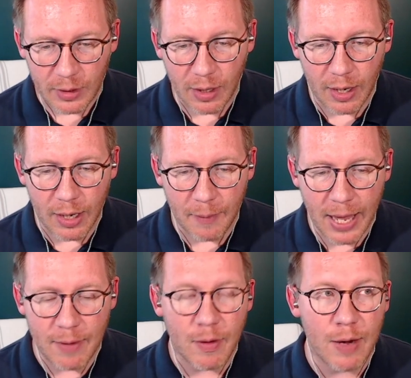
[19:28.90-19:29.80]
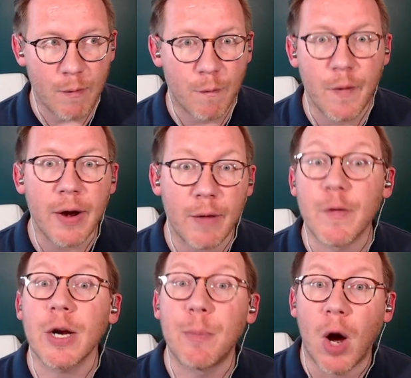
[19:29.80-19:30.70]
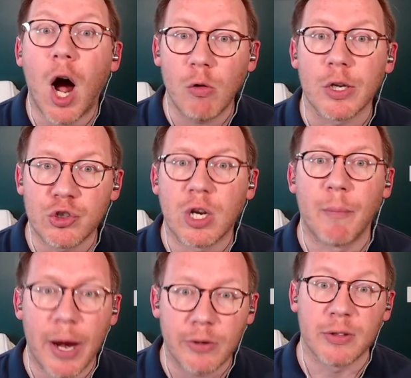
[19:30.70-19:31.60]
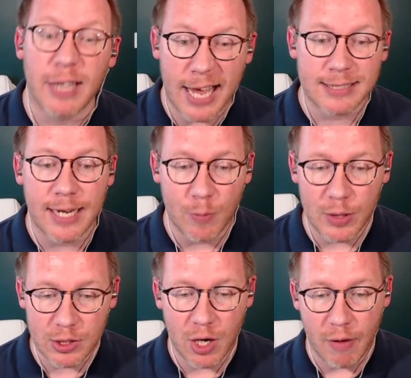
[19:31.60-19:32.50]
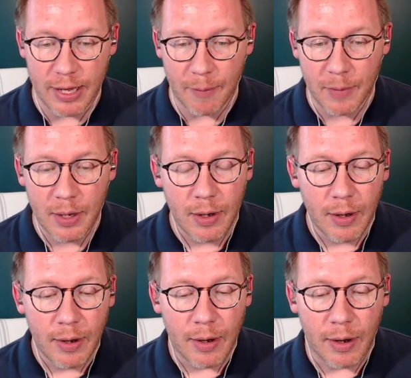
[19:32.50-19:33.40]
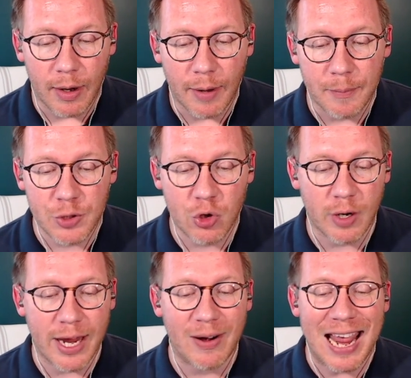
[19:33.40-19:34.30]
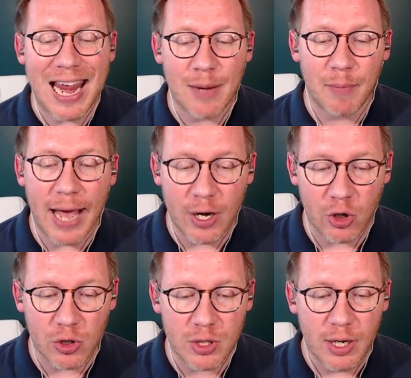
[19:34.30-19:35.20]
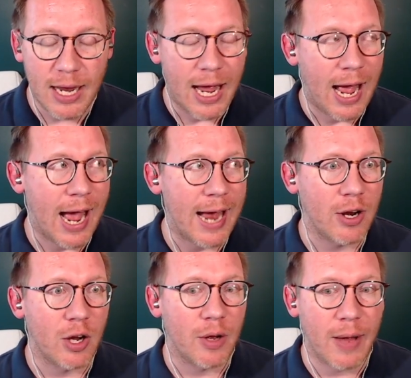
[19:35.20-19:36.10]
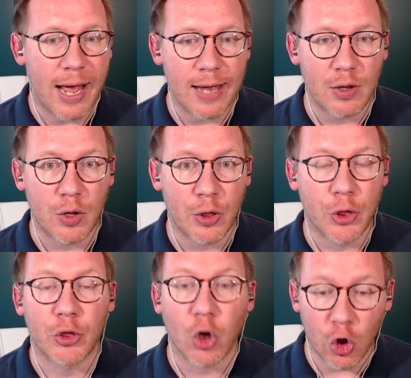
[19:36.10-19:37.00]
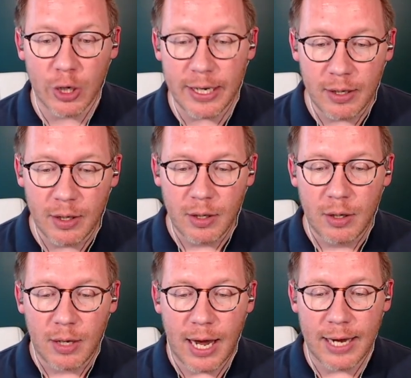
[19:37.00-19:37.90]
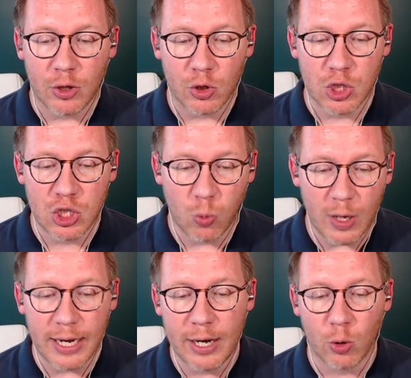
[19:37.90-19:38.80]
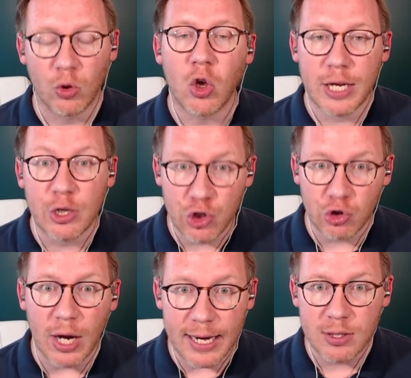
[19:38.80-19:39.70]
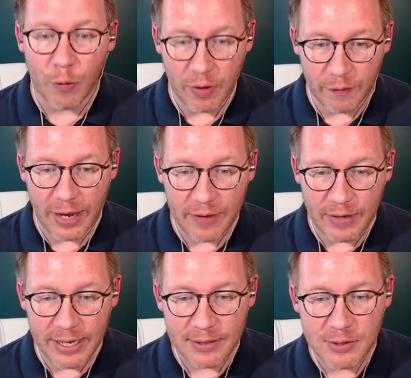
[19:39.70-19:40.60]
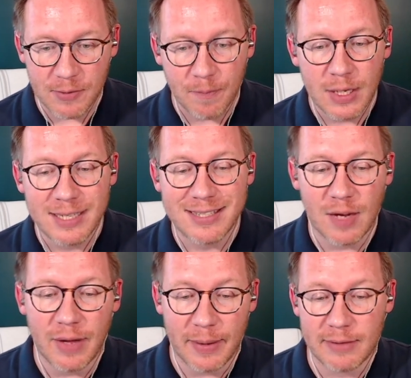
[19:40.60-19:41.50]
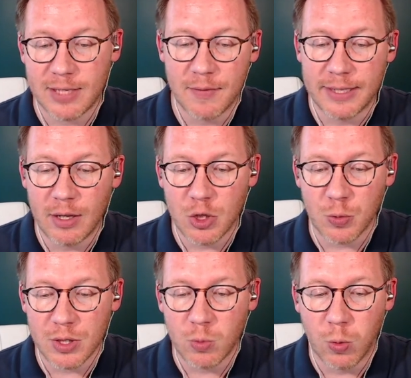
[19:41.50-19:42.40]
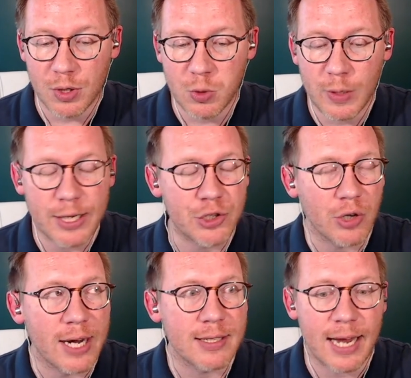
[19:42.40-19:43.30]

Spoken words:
And very, very polished compared to last time we saw him. Struck out 8 batters, had 30 either swinging or looking strikes over the 5 innings. 17 of those were swinging strikes.